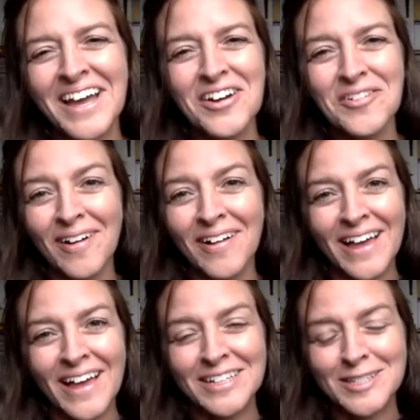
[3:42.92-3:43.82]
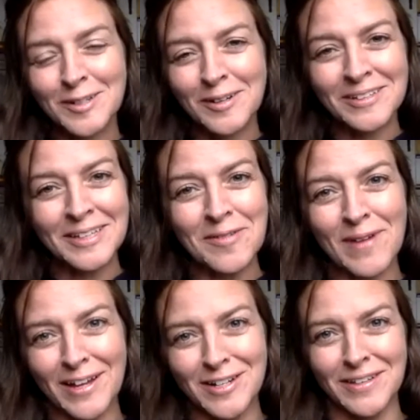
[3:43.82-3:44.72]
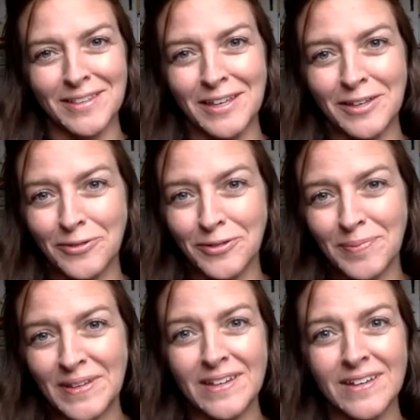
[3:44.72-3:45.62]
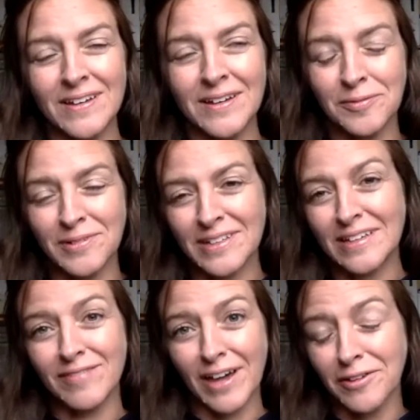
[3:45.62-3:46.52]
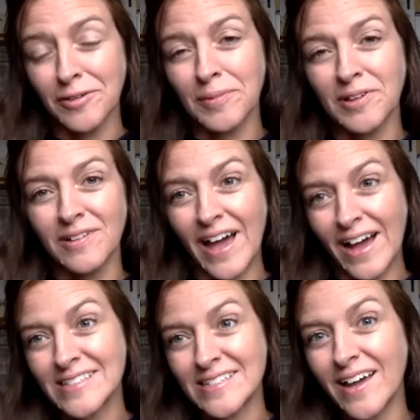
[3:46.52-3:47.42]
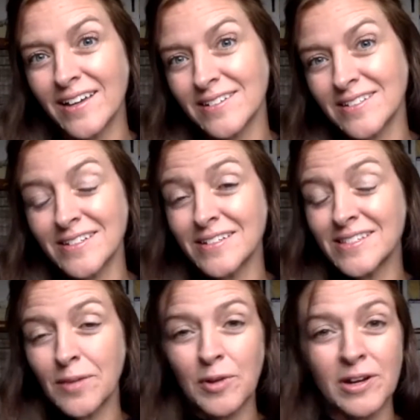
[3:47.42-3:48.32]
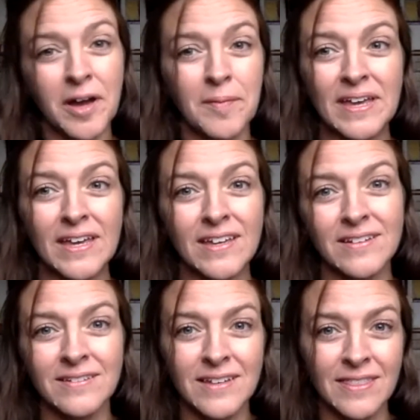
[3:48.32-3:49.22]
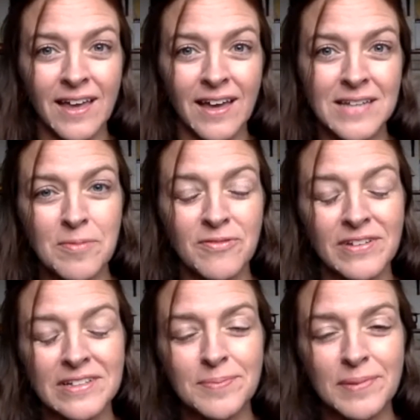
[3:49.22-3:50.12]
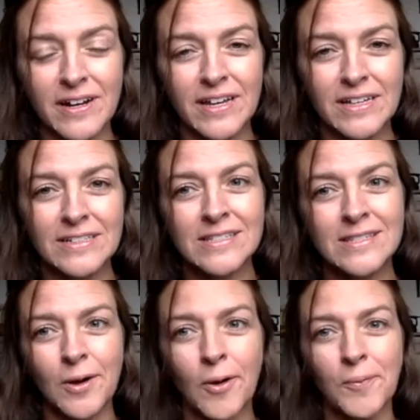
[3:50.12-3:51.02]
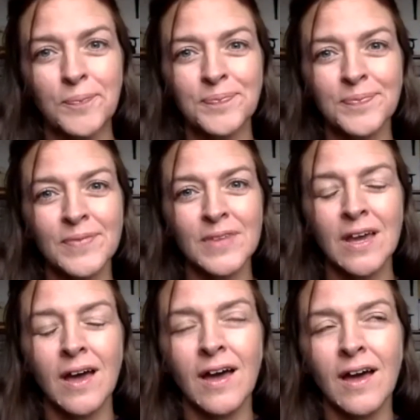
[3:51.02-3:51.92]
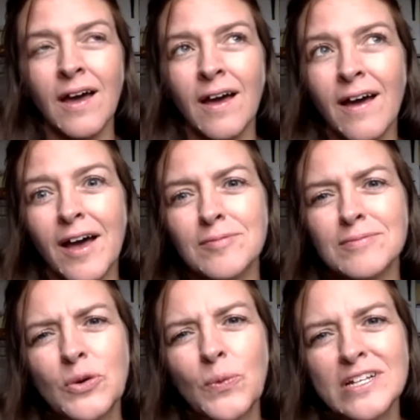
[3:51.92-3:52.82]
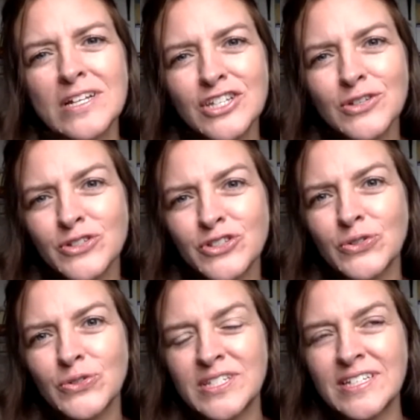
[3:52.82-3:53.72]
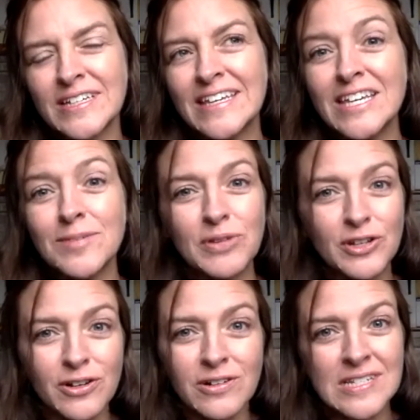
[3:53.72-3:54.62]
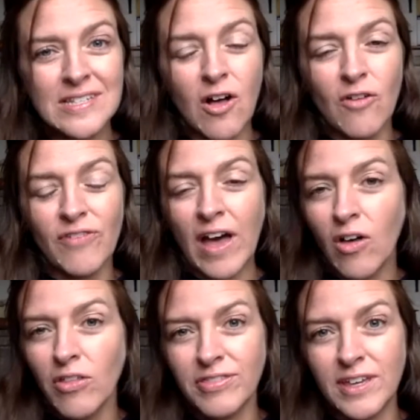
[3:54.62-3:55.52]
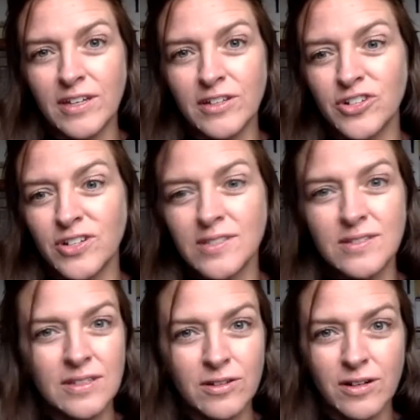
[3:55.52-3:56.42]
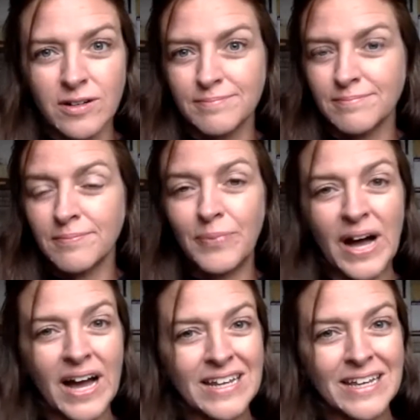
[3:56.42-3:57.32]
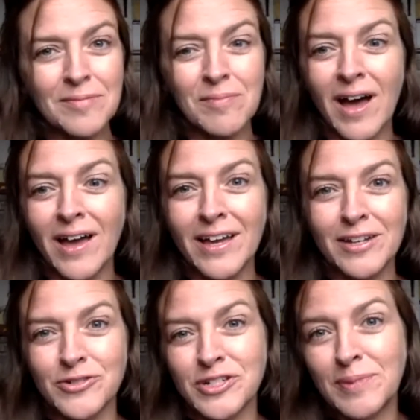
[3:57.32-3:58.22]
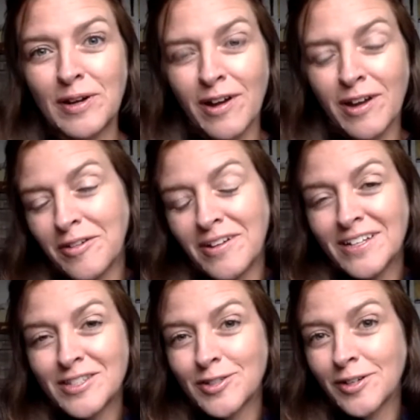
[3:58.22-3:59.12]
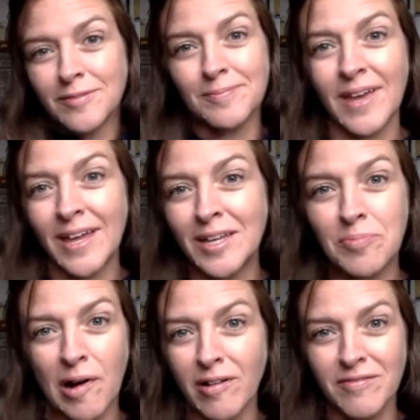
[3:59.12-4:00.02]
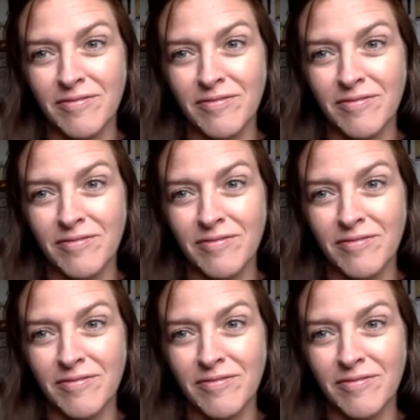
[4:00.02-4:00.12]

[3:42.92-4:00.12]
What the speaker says: Well, I can certainly imagine that you would be a really valuable asset to someone coming in that type of experience. So what do you do to keep yourself healthy? Just either body, mind, or spirit? You could answer any part of